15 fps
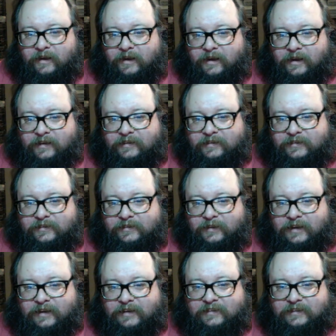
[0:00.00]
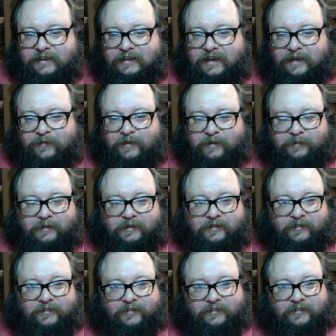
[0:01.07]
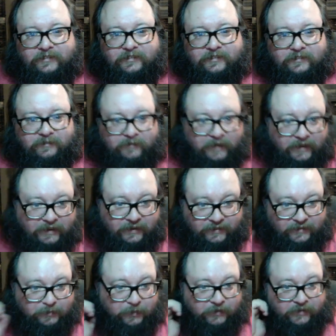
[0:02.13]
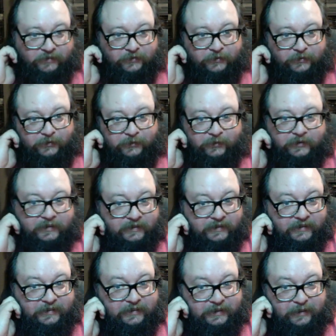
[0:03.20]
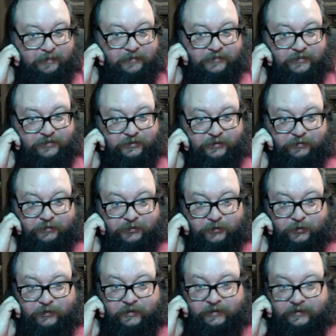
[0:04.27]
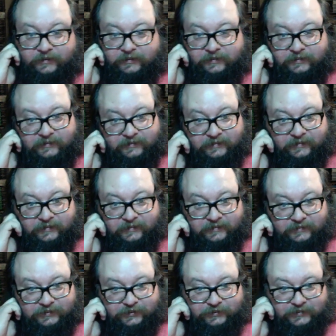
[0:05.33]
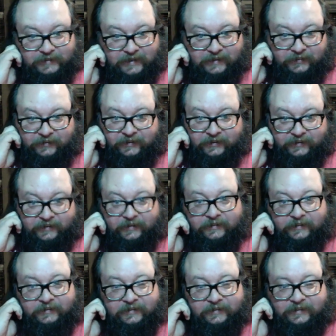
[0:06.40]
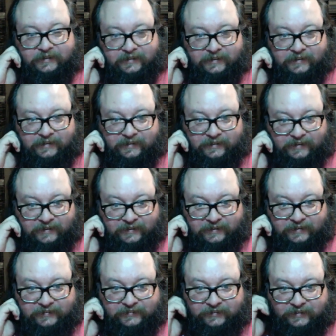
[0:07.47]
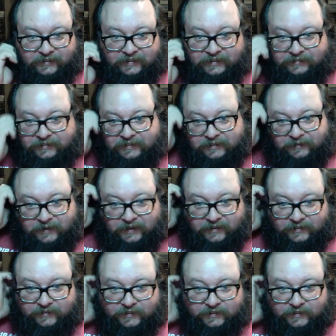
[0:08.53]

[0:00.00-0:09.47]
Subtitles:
Because the last thing I want to be is put into a position of authority. It's just not a good idea. So I leave it to the mods.